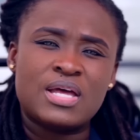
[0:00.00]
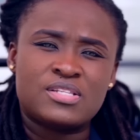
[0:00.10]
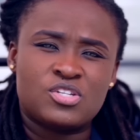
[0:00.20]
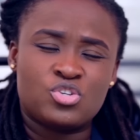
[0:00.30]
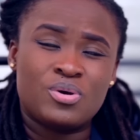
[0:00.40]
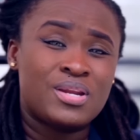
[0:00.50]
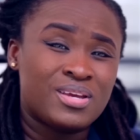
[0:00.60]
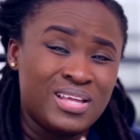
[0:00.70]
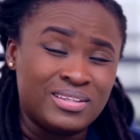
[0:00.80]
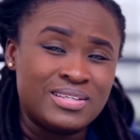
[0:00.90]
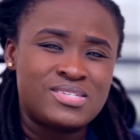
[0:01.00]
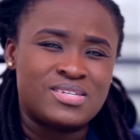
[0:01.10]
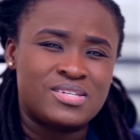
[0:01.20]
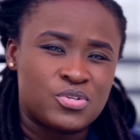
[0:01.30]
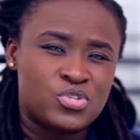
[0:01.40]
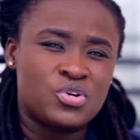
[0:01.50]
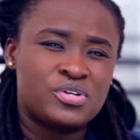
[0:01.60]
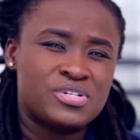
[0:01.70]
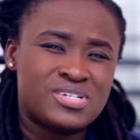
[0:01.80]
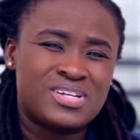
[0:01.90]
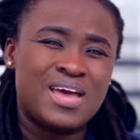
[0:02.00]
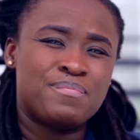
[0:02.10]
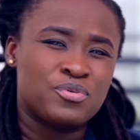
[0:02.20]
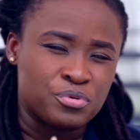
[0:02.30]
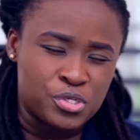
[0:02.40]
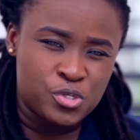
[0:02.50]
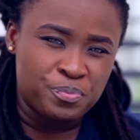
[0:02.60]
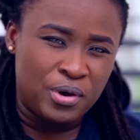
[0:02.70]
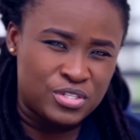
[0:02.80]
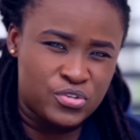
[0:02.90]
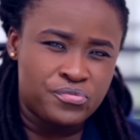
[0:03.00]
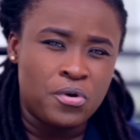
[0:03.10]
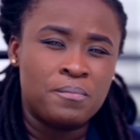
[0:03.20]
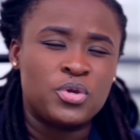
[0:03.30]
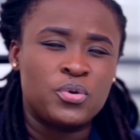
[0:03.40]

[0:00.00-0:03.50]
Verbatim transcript: that to try to elicit a certain type of response from